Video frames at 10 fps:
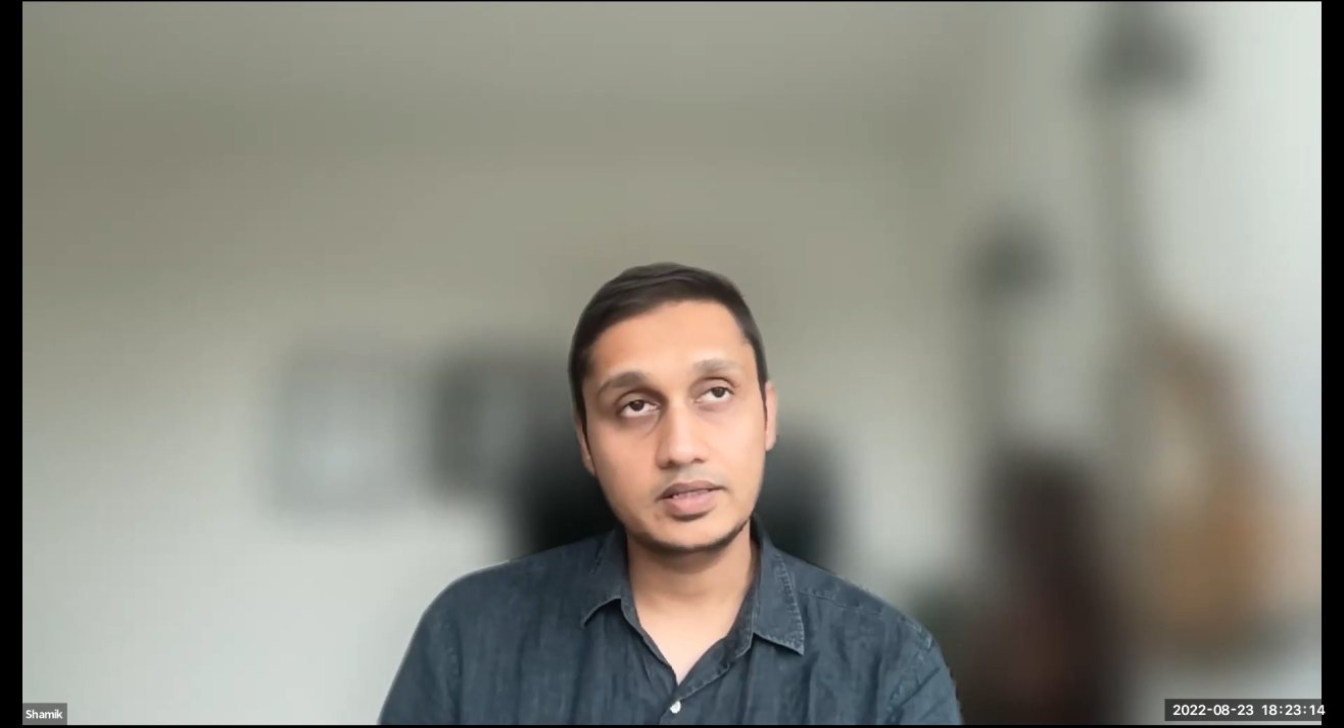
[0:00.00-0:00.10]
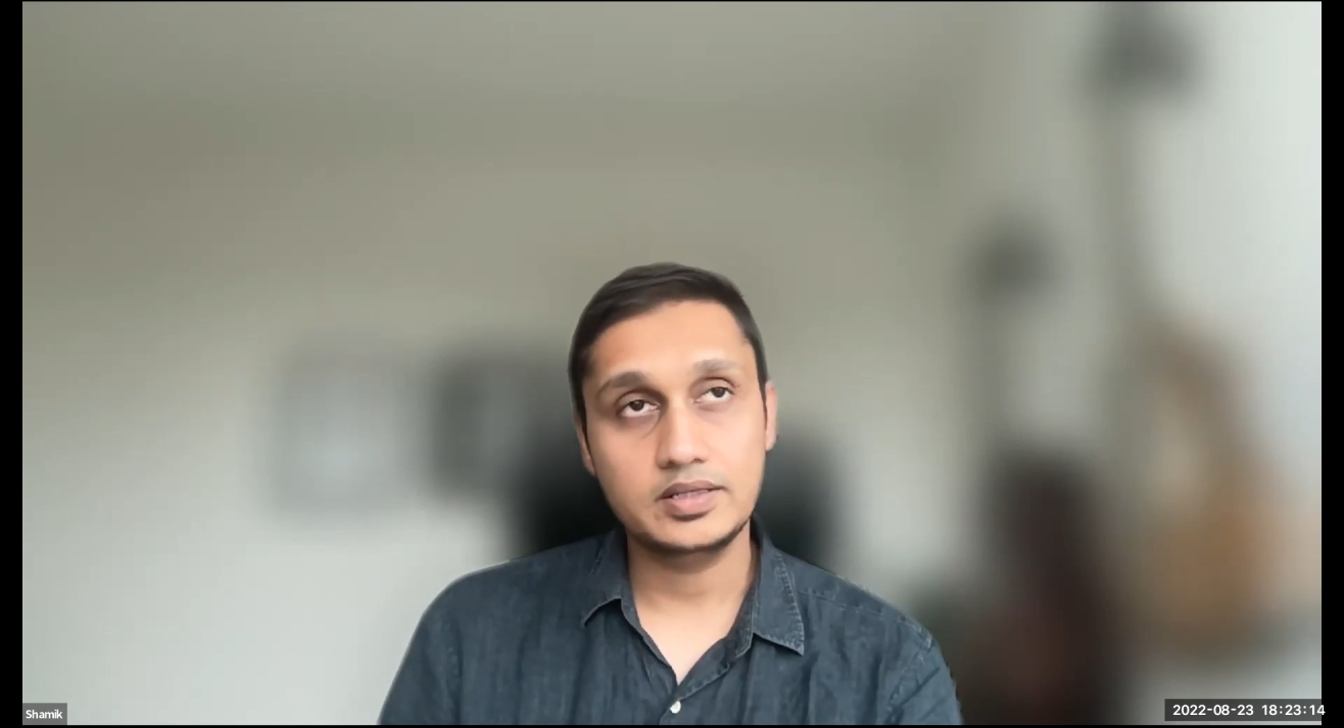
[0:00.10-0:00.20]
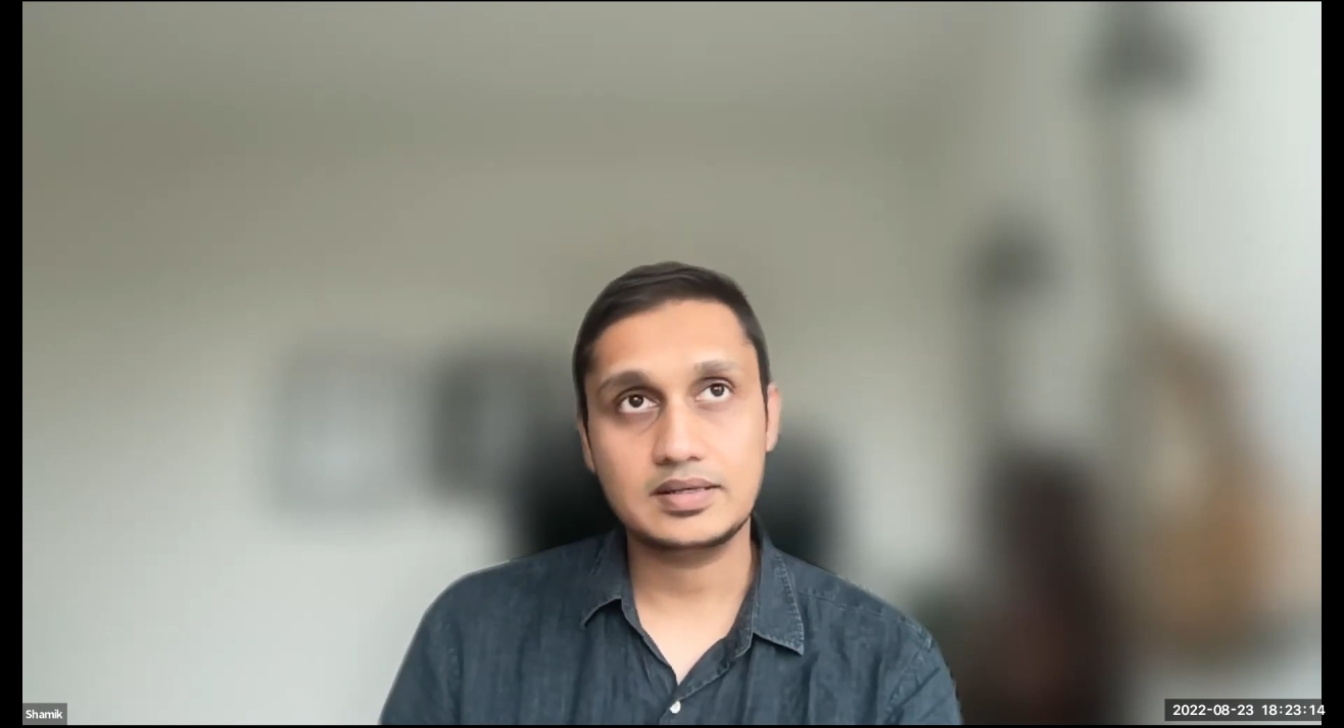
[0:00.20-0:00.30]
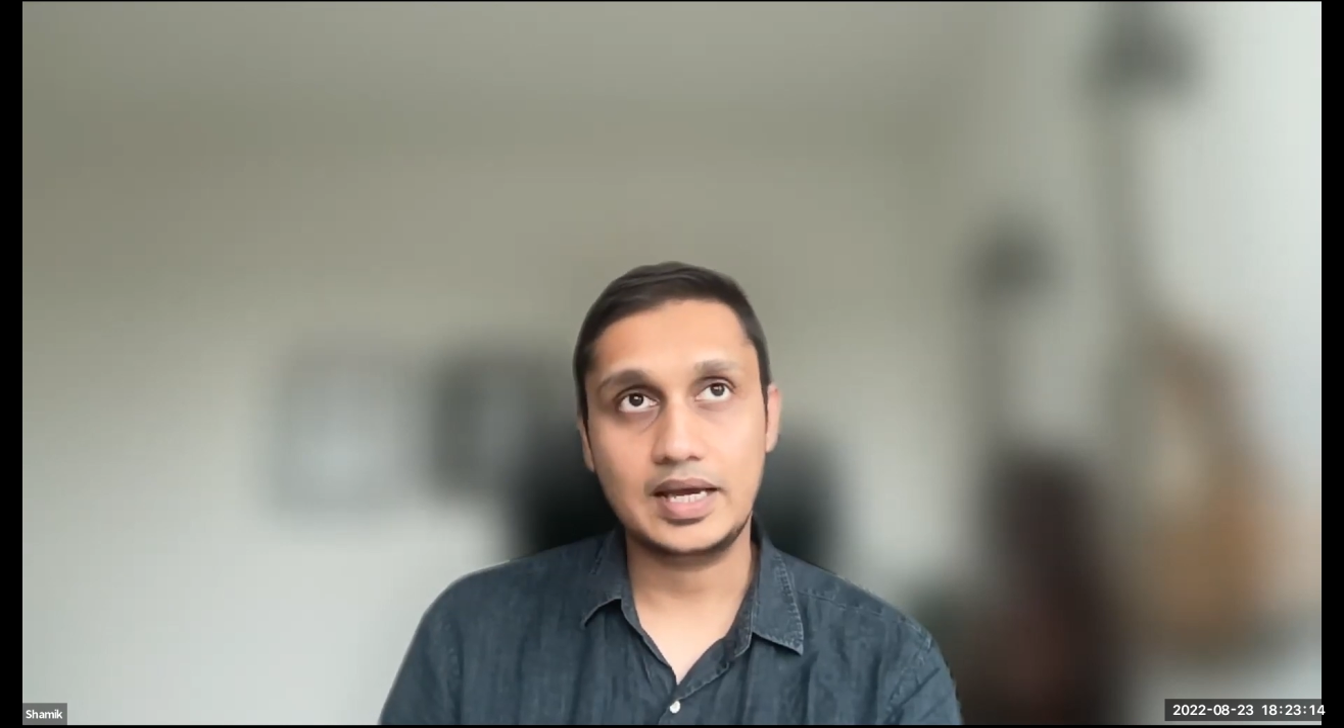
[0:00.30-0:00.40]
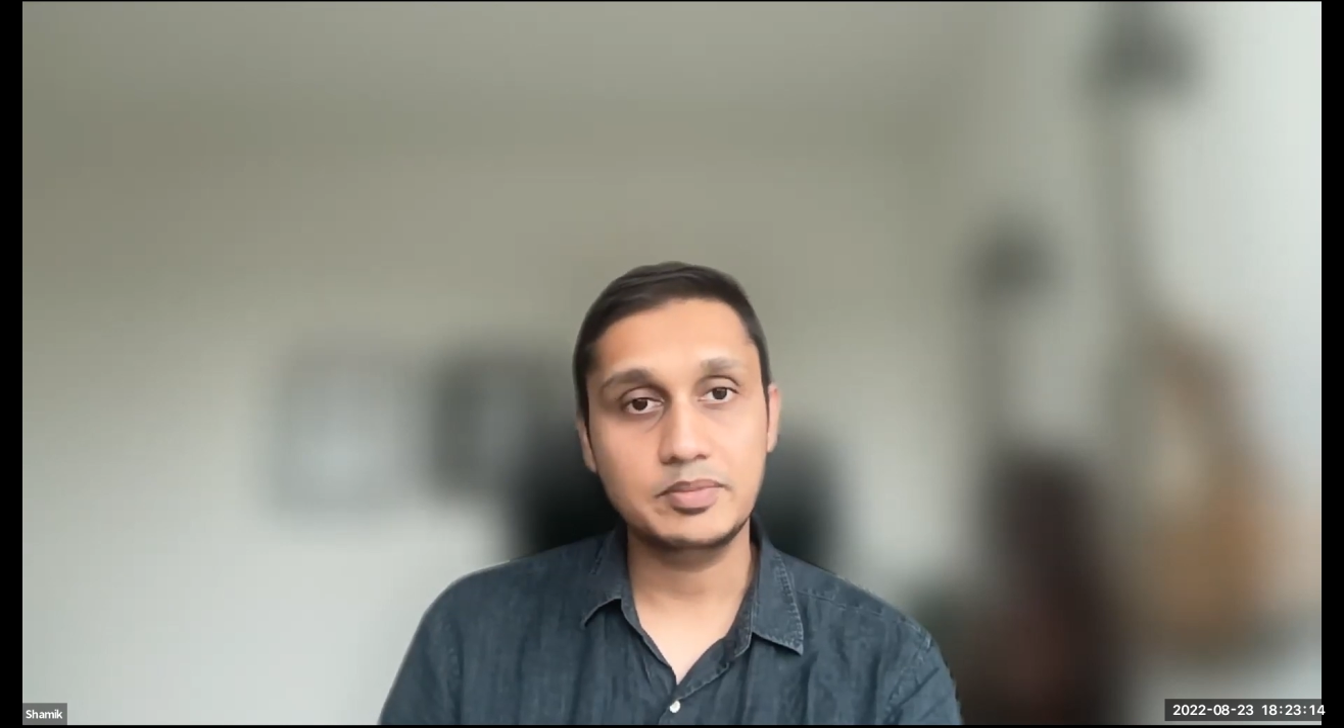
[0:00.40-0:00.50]

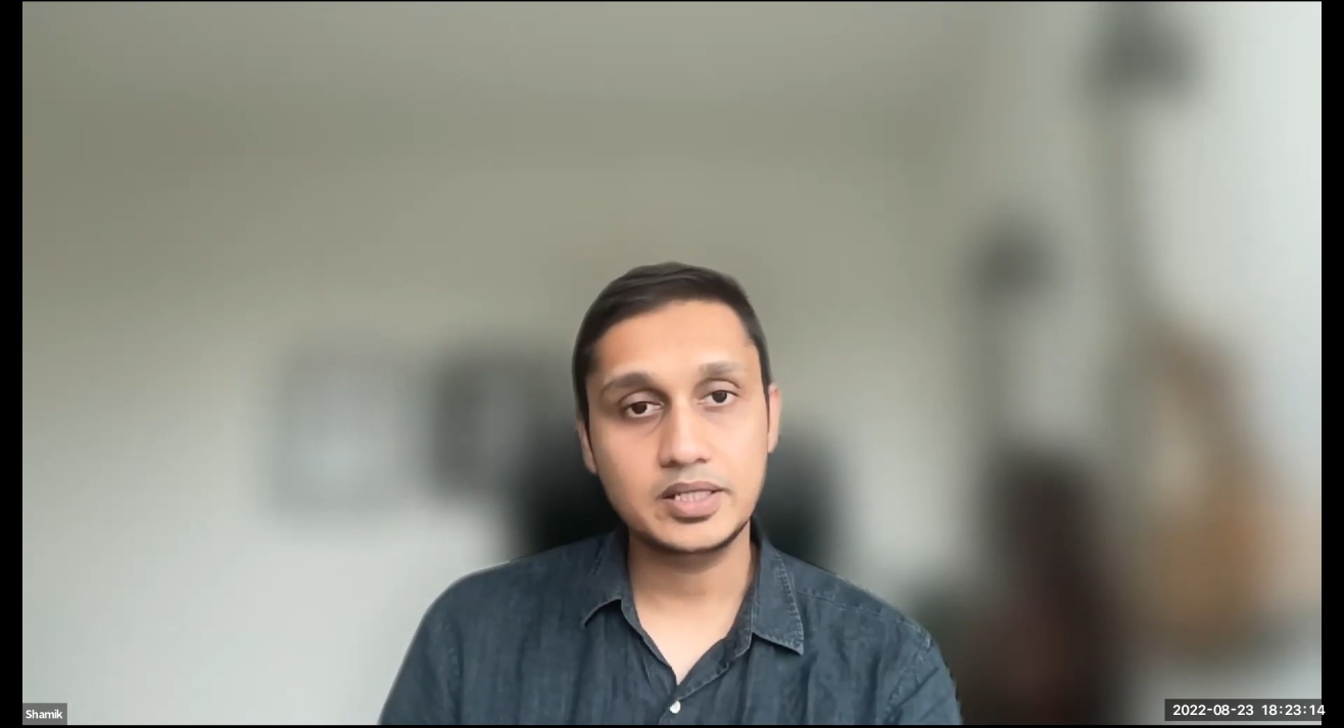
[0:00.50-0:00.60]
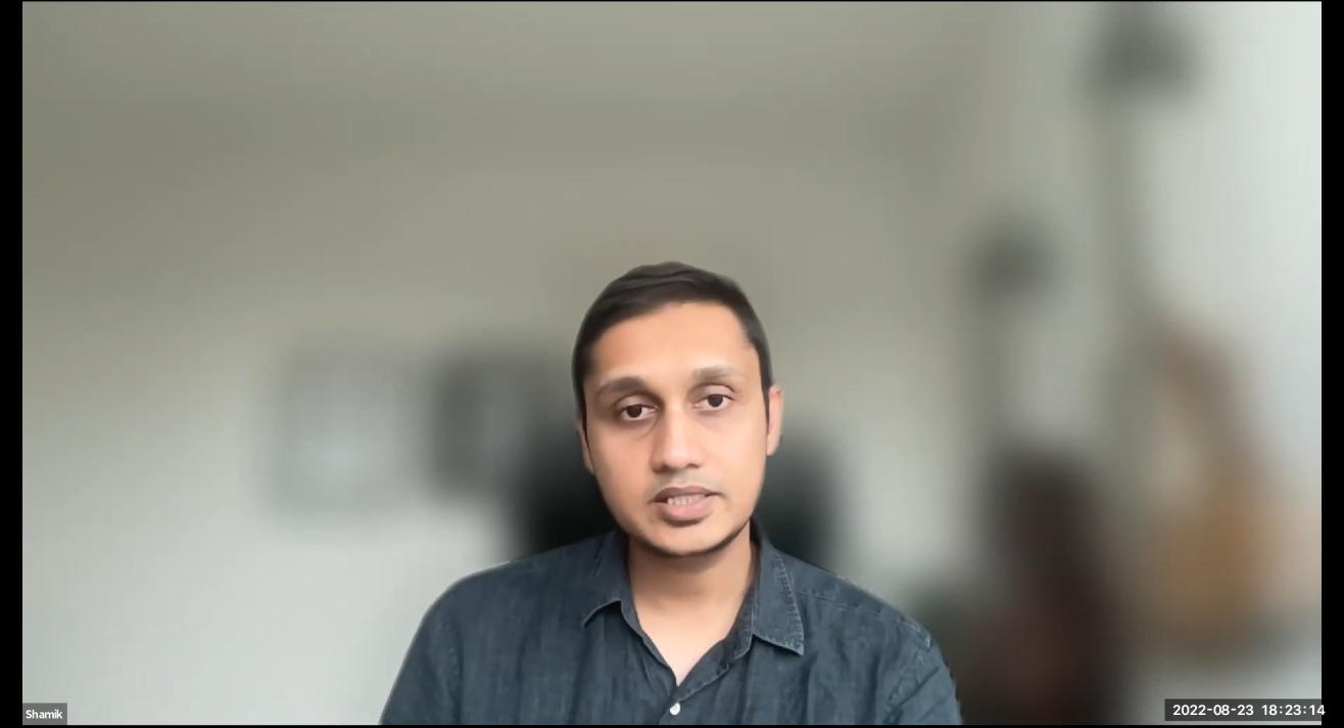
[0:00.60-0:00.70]
climate